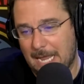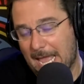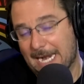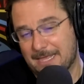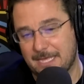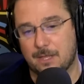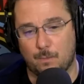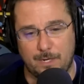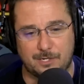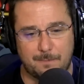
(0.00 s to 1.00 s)
I think
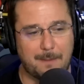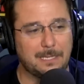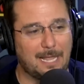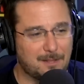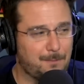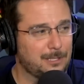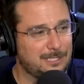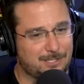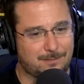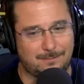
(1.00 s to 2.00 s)
that we should maybe let the
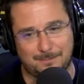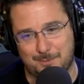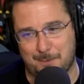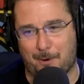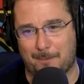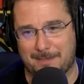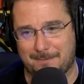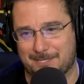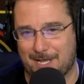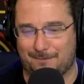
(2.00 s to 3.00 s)
police department
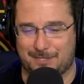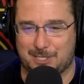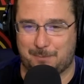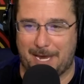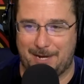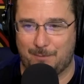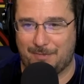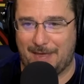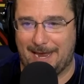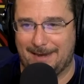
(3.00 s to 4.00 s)
themselves explain
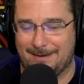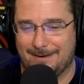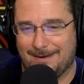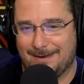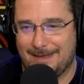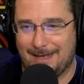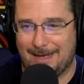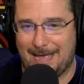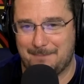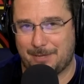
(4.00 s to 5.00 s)
what they had
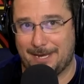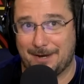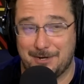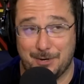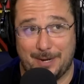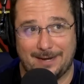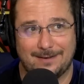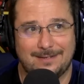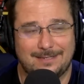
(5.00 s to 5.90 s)
had planned on doing.